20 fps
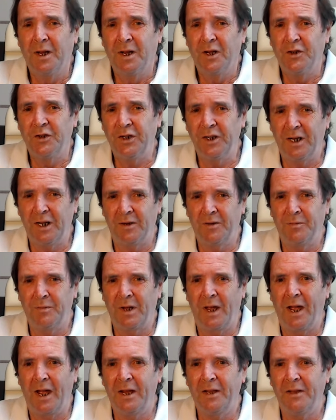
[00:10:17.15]
She had
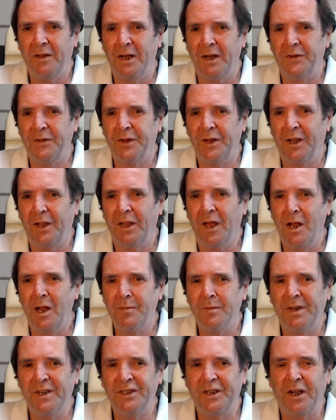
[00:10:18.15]
highlighted the
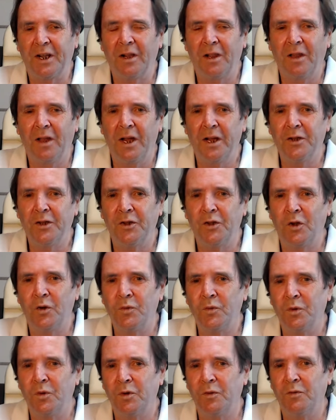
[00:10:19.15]
alarming decline in the
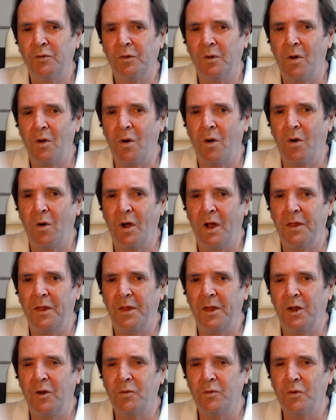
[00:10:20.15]
rule of law and
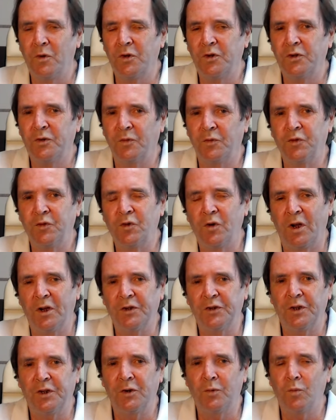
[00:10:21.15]
the erosion of
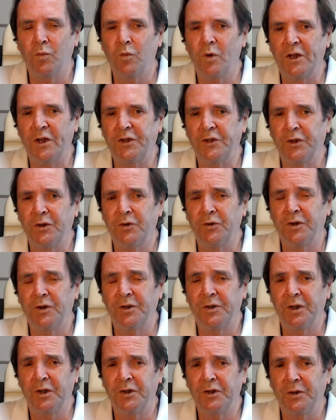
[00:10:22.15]
trust in Western
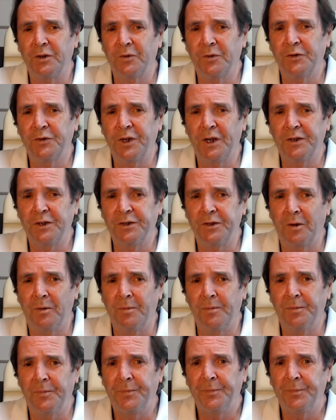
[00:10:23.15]
traditional system.